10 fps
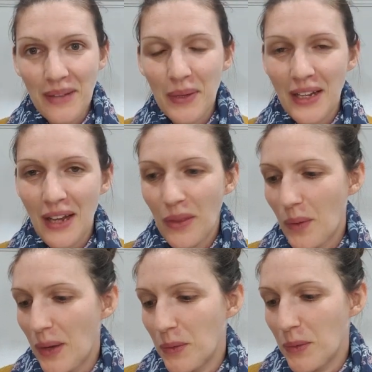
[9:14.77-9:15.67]
But another
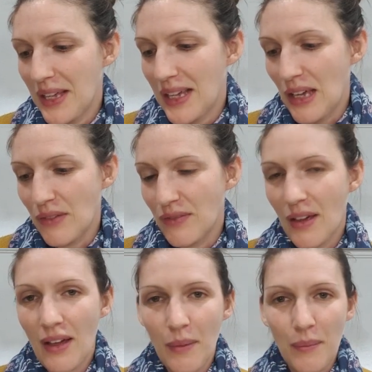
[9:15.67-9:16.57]
way would be if
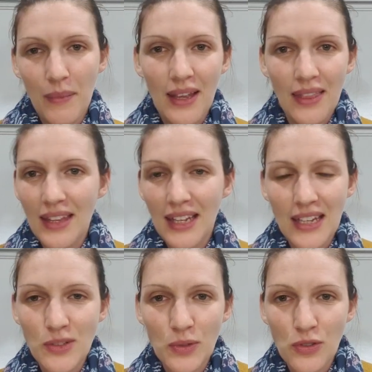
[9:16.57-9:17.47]
and the
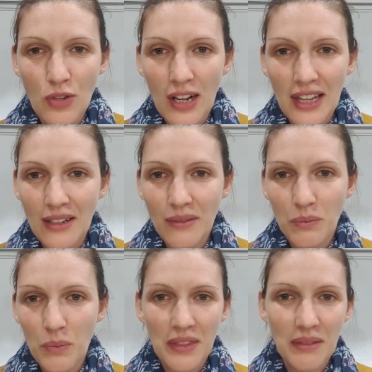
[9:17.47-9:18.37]
kids were struggling
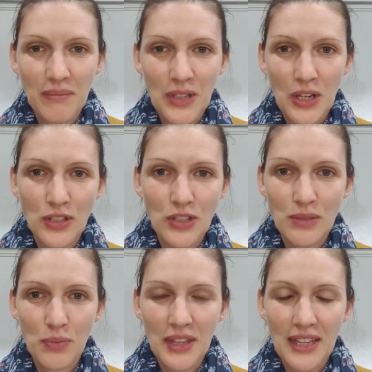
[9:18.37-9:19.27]
with, you know, just
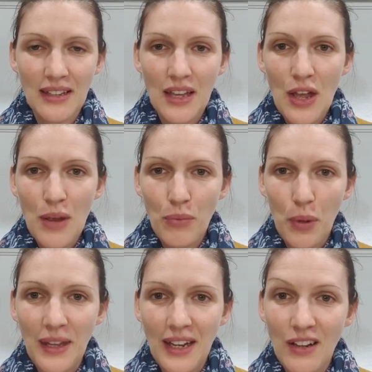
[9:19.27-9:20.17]
breathing
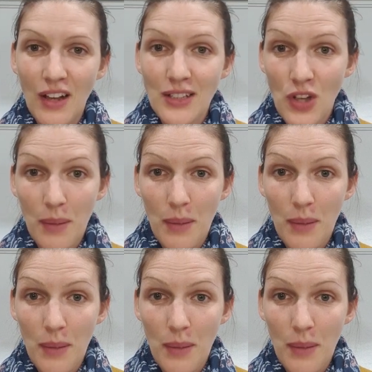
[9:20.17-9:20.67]
properly at night time.